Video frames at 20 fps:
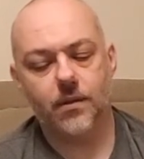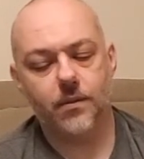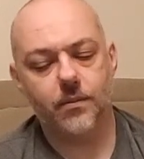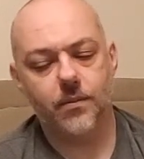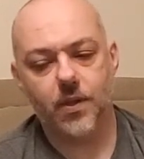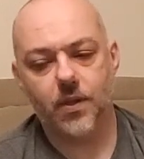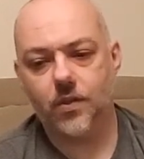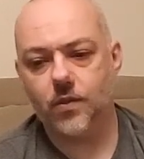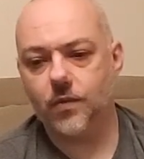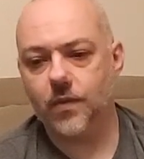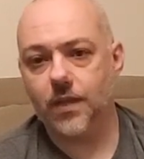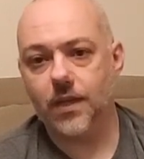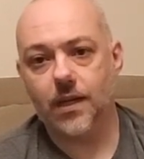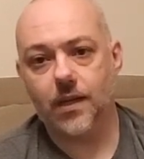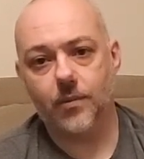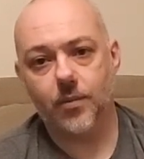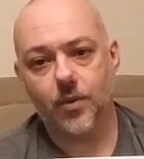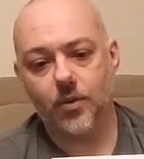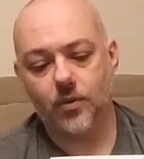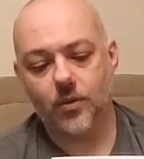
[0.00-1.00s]
most
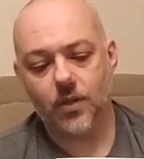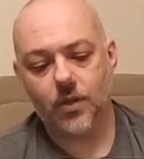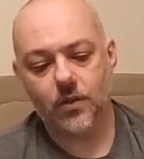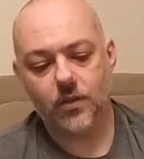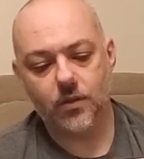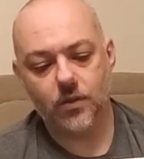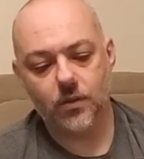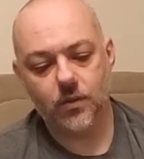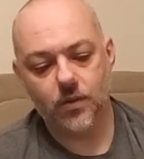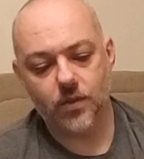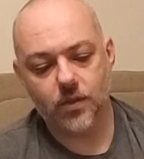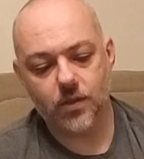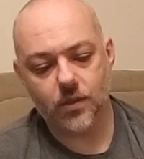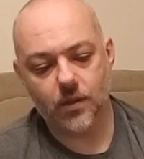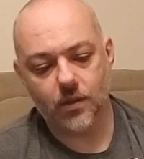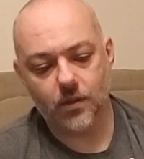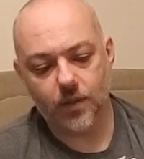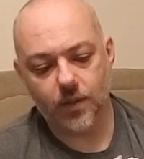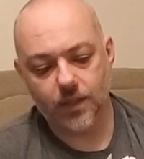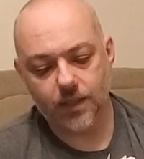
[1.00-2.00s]
phenomenal cartoonists
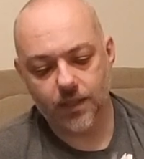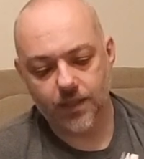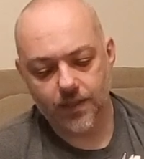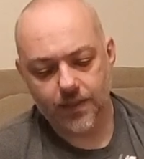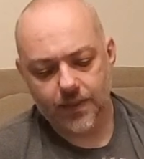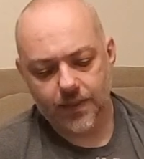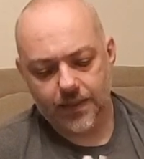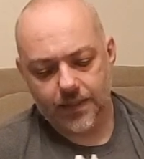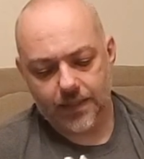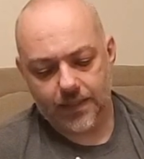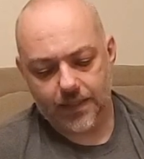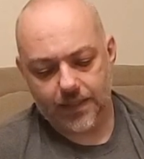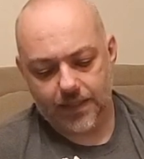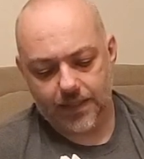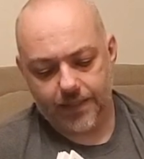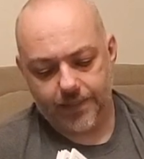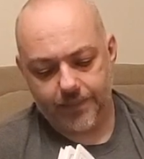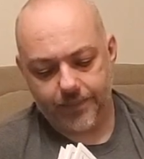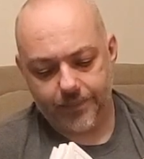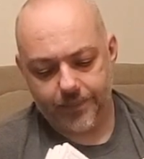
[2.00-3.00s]
going.
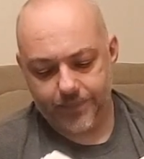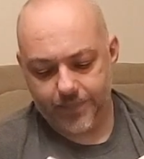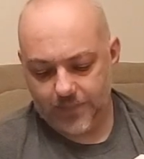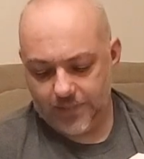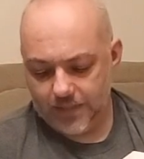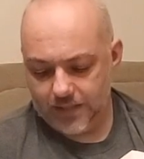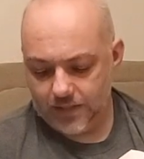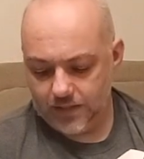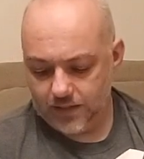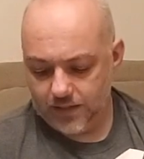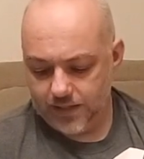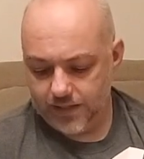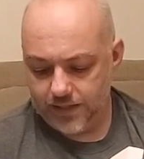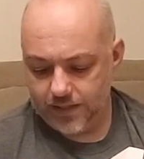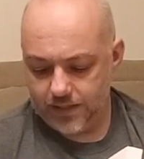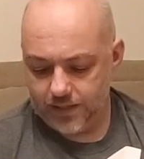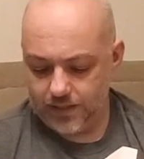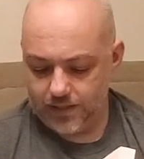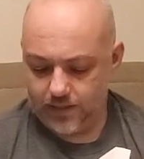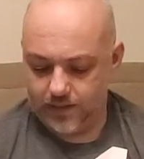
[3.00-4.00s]

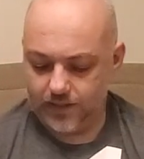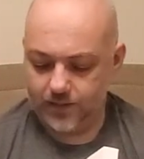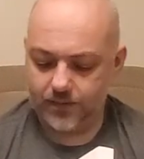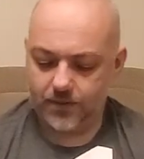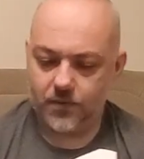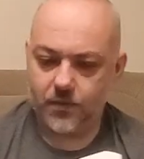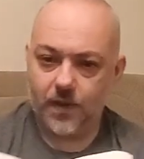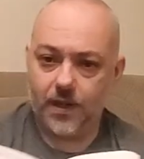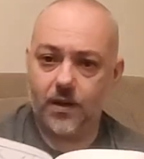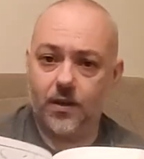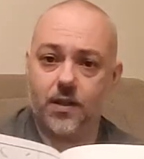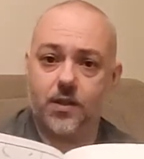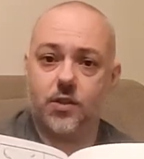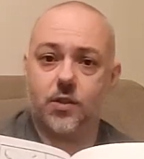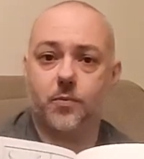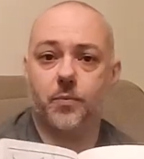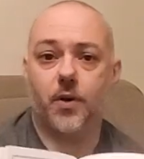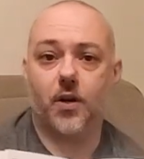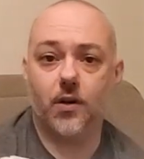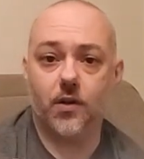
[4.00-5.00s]
It's very
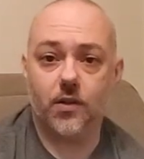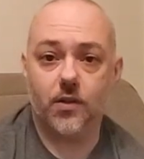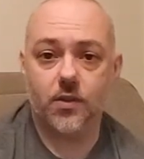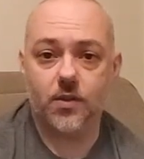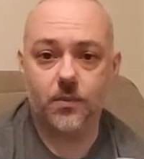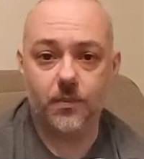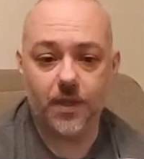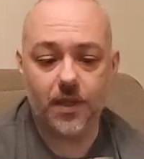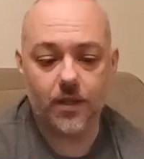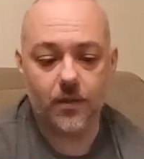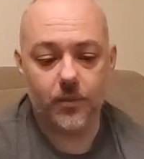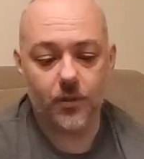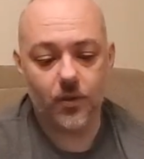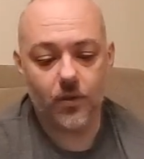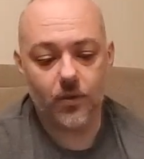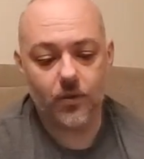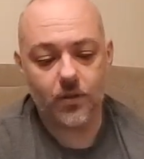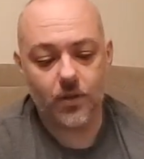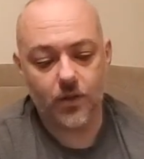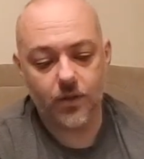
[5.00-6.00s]
sparse,
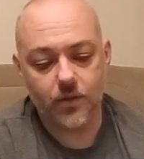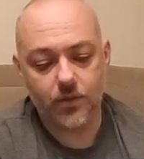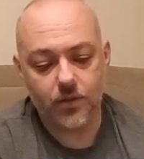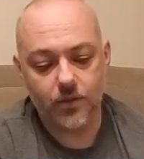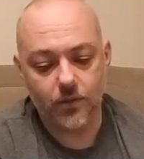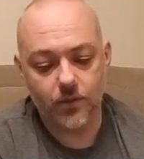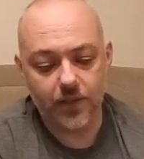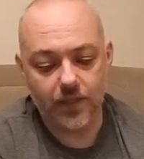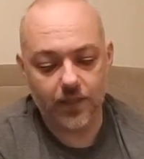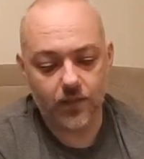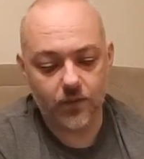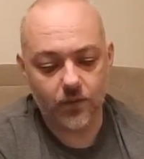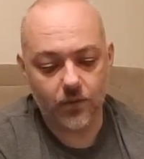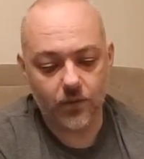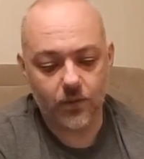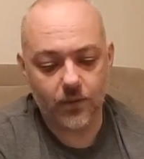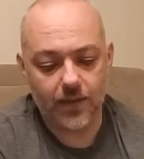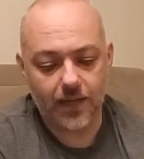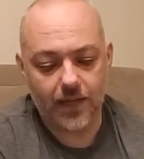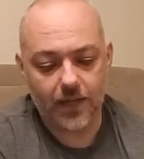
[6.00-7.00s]
minimal cartooning
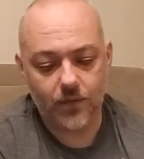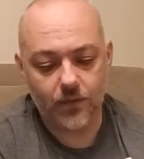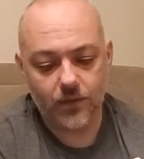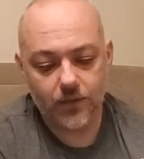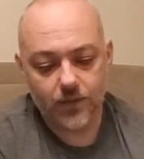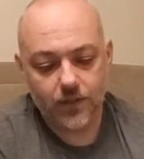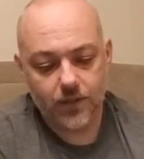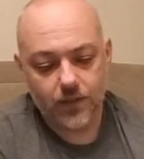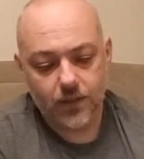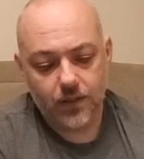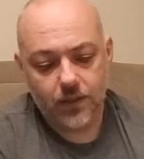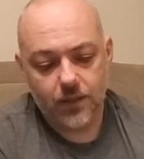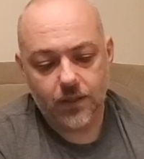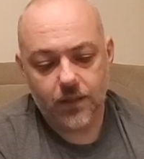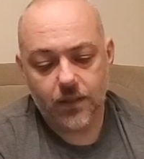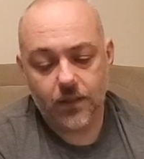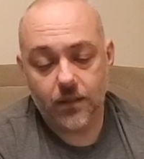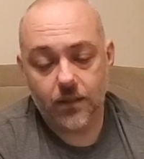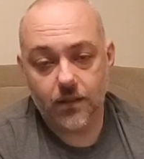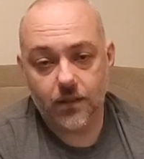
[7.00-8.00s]
throughout,
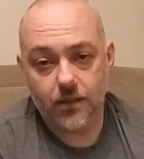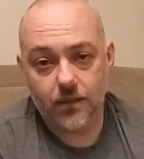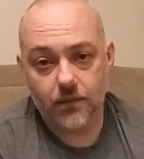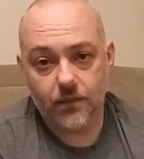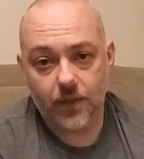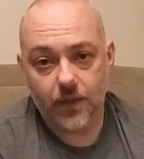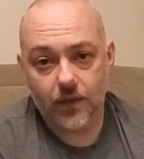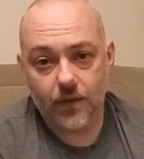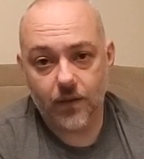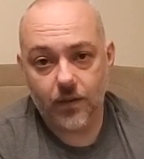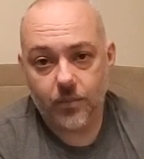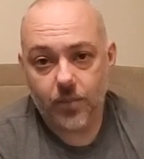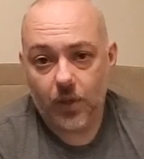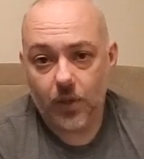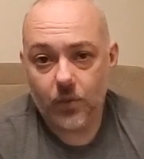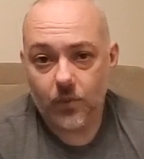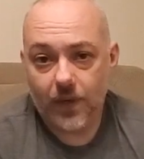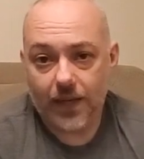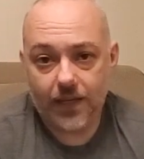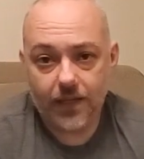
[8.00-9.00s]
very
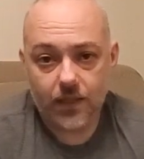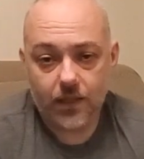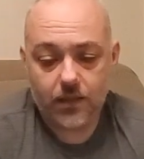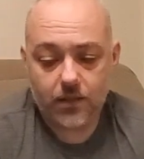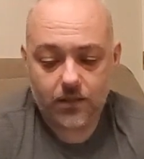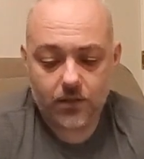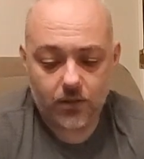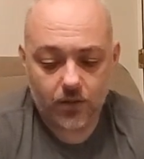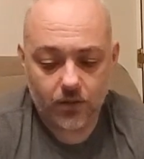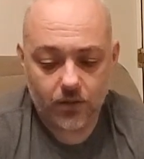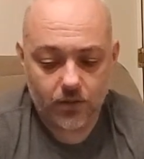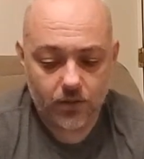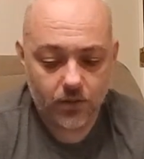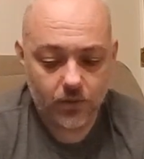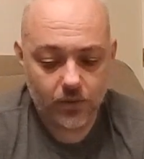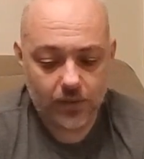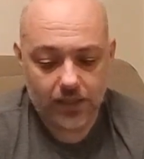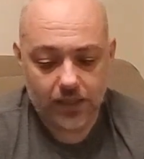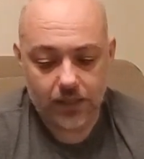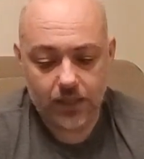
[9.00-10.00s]
poetic
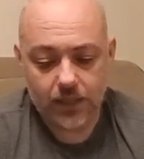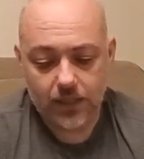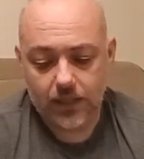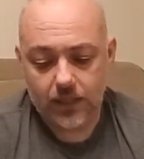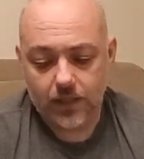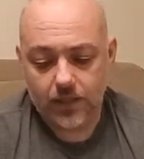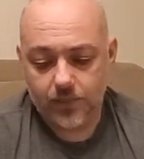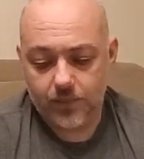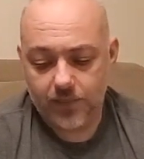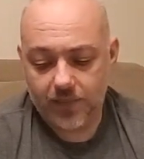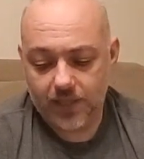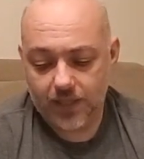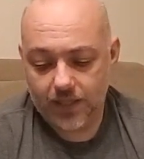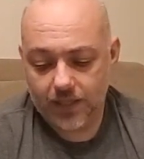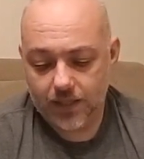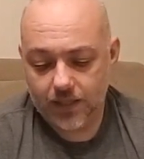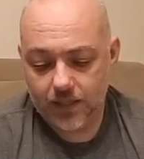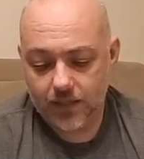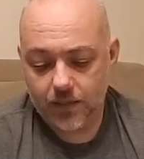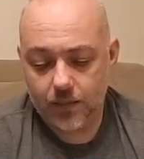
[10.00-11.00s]
cartooning, but
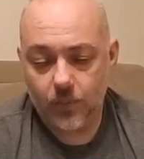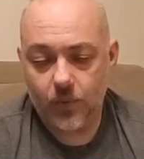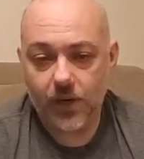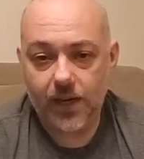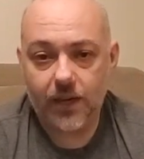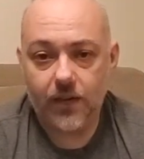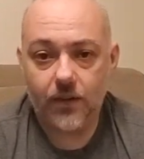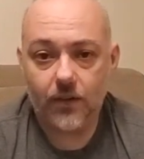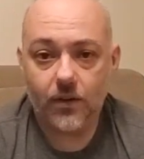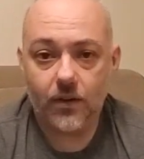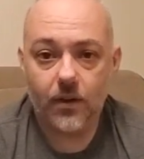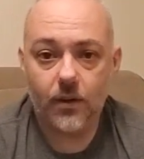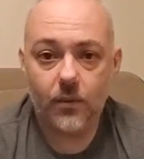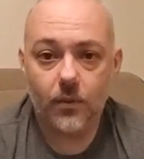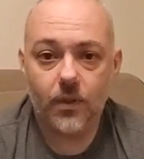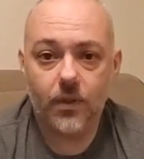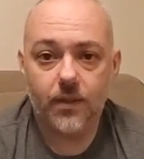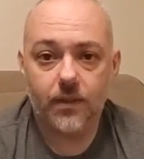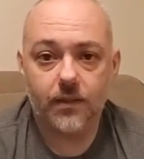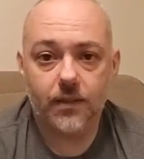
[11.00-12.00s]
he can break your heart
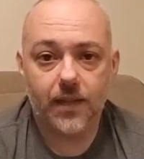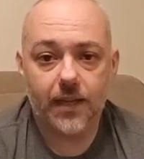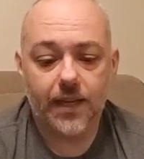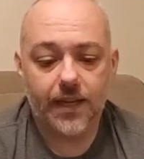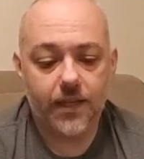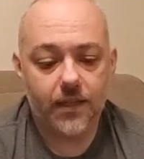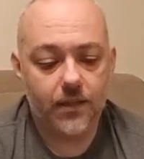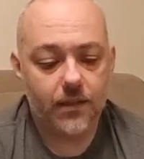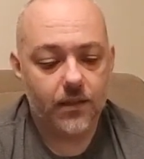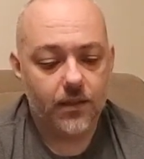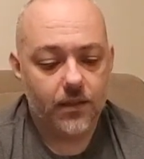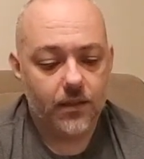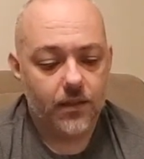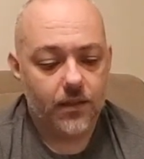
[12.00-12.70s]
with a line.